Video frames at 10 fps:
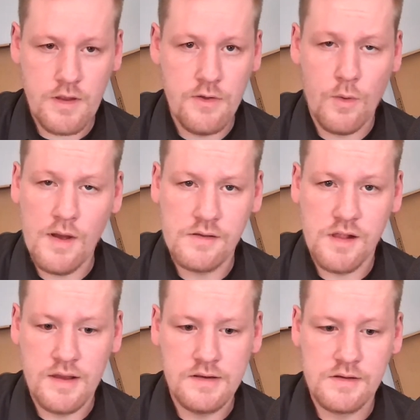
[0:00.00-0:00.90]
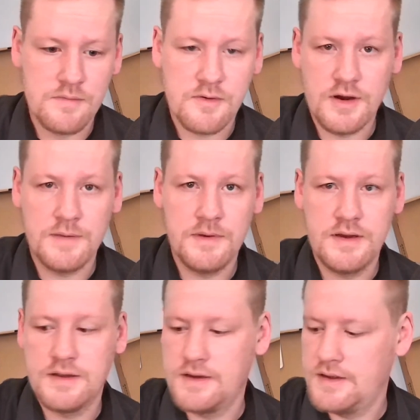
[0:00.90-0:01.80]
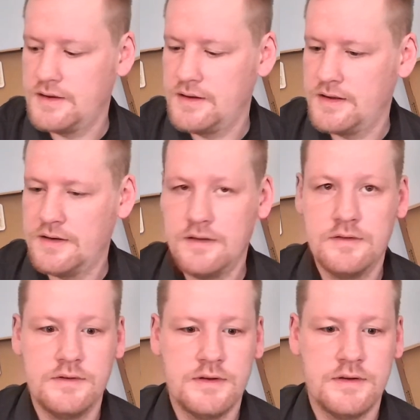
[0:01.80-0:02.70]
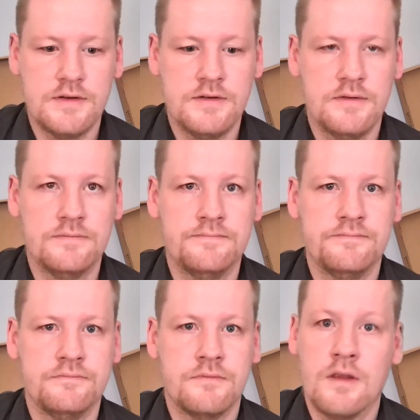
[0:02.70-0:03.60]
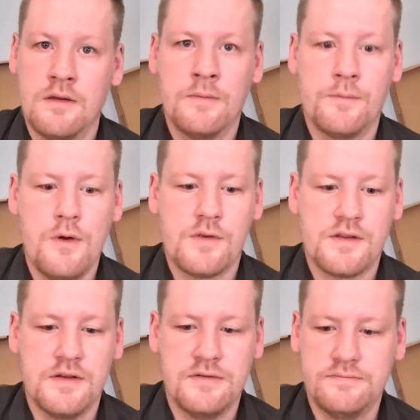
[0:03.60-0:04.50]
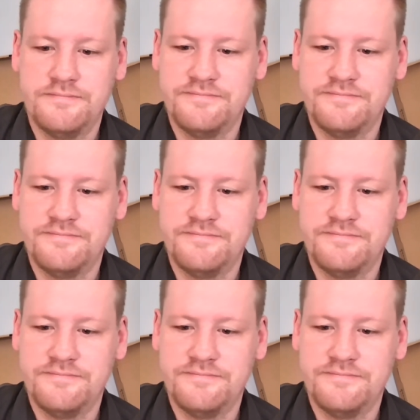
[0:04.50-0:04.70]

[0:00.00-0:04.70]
Otherwise, like and subscribe and yada yada yada, and uh, prost.